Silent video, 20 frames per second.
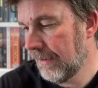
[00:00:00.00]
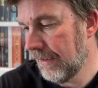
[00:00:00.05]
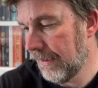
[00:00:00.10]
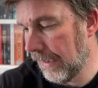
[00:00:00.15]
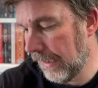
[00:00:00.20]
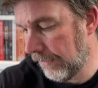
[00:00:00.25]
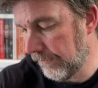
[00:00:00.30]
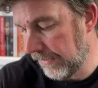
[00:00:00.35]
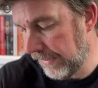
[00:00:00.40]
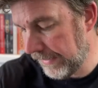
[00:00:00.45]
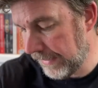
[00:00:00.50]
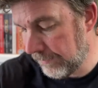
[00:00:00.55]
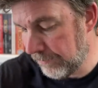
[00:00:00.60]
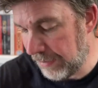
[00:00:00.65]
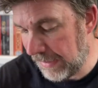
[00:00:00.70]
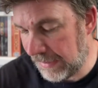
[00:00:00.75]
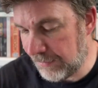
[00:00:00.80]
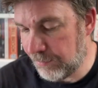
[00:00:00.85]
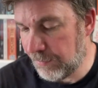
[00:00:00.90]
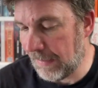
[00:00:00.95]
Um, and then
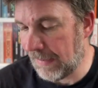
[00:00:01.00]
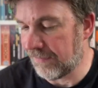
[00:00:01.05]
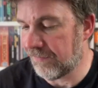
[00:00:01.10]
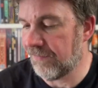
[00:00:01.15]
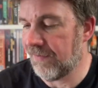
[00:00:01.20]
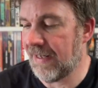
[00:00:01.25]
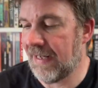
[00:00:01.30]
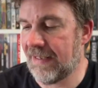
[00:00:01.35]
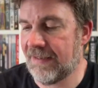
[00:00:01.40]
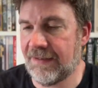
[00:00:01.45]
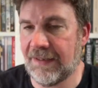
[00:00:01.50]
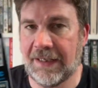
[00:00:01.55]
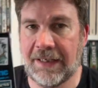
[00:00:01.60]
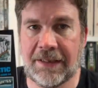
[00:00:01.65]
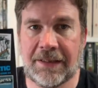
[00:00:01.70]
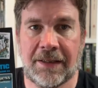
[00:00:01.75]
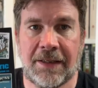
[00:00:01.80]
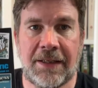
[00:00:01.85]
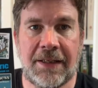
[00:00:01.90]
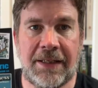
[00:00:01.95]
Paperback
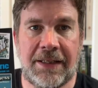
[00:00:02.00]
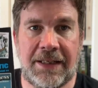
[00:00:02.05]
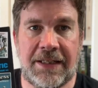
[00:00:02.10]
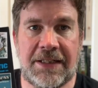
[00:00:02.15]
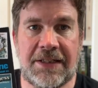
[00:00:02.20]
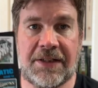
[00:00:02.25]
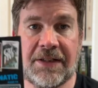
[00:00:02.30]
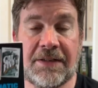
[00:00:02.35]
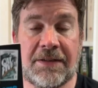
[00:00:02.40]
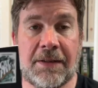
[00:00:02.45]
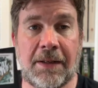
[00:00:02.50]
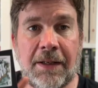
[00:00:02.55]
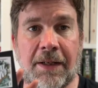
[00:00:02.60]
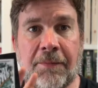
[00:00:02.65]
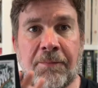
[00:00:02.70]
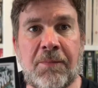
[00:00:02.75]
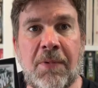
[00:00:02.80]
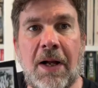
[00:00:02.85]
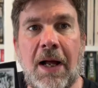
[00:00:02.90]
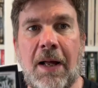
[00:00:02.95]
Fanatic is you
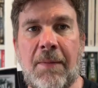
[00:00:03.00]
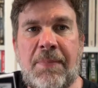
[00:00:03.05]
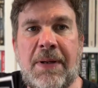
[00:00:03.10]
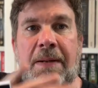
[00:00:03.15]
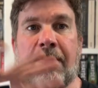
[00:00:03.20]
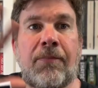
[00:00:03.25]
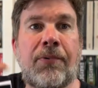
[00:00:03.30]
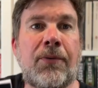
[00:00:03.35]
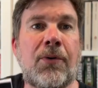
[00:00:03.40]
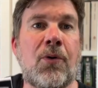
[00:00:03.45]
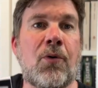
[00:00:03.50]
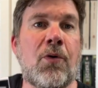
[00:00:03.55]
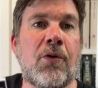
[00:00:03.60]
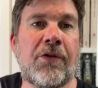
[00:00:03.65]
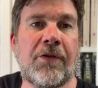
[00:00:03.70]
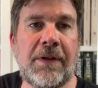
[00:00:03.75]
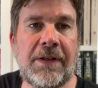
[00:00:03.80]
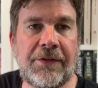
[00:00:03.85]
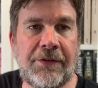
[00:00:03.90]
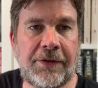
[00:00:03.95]
know a bit
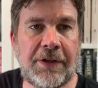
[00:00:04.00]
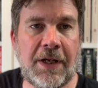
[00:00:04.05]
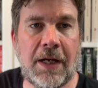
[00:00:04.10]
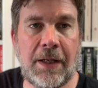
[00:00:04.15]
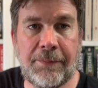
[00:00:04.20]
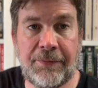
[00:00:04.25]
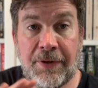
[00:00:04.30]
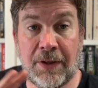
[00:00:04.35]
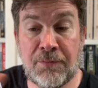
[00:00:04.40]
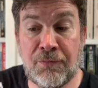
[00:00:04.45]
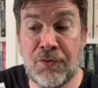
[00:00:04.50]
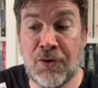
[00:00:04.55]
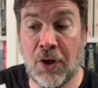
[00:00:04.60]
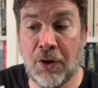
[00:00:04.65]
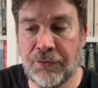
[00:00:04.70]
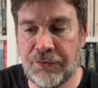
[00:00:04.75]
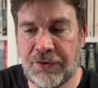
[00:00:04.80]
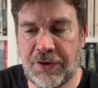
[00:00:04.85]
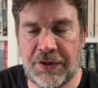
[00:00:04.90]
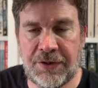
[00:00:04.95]
broader in scope. So
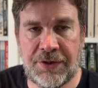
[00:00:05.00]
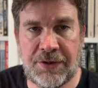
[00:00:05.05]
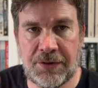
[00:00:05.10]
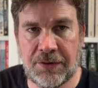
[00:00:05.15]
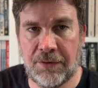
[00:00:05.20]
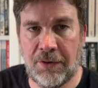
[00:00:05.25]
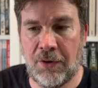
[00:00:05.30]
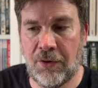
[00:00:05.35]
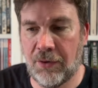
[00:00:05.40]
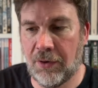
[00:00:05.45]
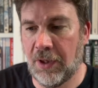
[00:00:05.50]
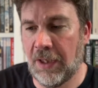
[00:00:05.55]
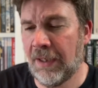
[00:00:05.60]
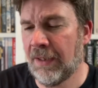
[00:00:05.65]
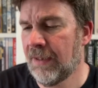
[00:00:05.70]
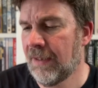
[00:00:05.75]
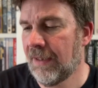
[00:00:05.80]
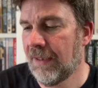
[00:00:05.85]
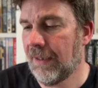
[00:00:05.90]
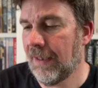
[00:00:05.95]
not just horror.
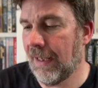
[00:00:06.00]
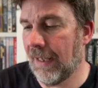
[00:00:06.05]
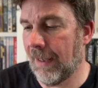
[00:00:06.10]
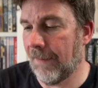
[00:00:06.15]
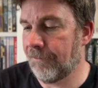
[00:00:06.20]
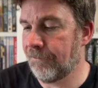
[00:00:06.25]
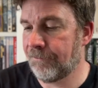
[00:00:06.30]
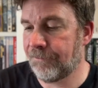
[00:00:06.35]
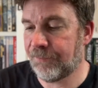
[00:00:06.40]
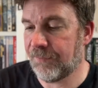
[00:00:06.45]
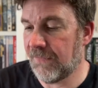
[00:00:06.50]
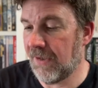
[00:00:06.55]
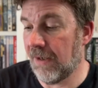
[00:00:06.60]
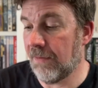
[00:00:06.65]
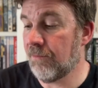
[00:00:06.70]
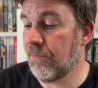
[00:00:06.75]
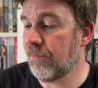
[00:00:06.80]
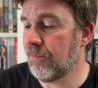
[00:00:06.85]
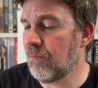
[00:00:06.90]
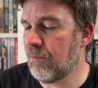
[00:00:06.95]
Um,
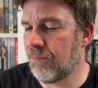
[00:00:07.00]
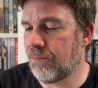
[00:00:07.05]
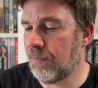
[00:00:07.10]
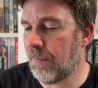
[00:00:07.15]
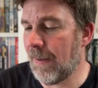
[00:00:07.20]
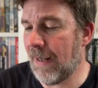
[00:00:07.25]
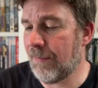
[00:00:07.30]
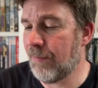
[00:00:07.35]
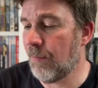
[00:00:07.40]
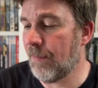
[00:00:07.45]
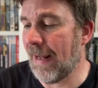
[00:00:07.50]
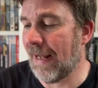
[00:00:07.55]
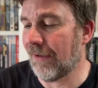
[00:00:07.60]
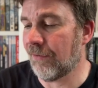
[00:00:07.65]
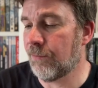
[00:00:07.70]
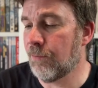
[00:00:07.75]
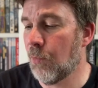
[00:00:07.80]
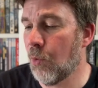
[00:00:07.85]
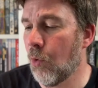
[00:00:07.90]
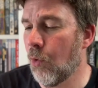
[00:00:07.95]

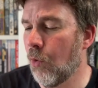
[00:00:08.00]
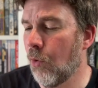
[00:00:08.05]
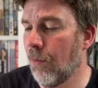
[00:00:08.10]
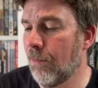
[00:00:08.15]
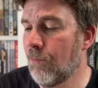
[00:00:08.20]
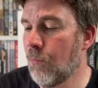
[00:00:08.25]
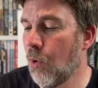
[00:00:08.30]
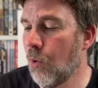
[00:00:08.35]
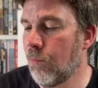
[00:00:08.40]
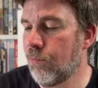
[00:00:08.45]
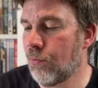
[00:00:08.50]
paperbacks more more